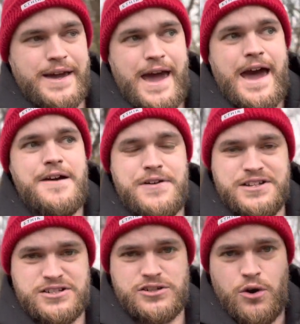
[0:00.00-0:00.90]
have a
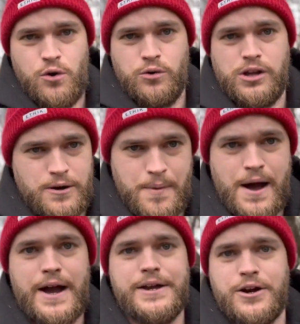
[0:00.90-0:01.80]
soul, our
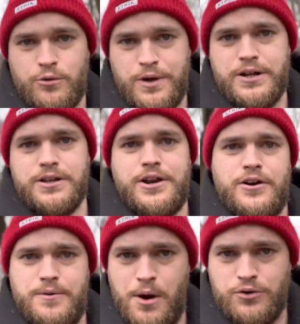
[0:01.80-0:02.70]
mind, our will, and
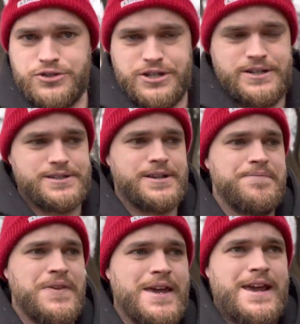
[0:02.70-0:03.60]
our emotions,
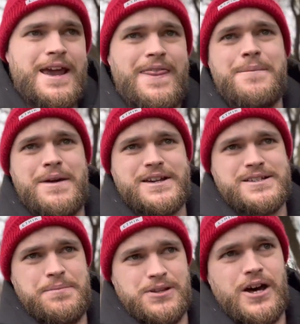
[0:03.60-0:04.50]
and that makes
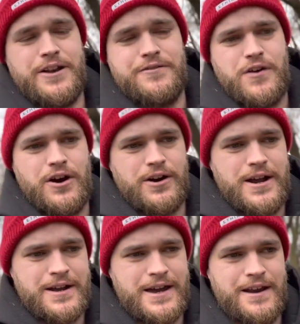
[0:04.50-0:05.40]
up a lot of our
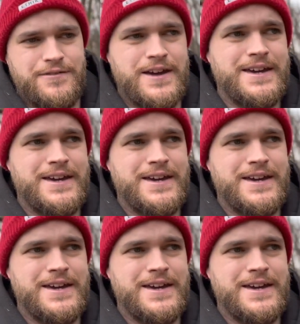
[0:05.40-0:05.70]
kind of